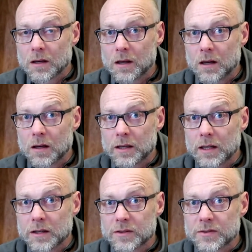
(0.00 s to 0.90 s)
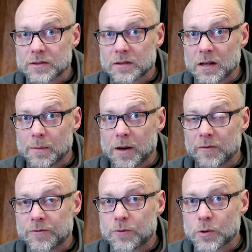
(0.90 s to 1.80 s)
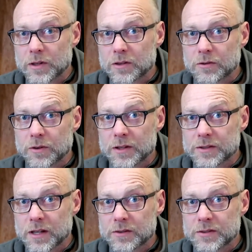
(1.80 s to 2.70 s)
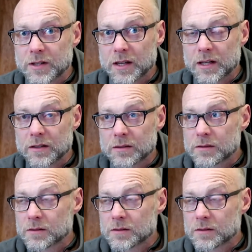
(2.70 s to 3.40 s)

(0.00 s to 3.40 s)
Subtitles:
It is about 40 degrees outside,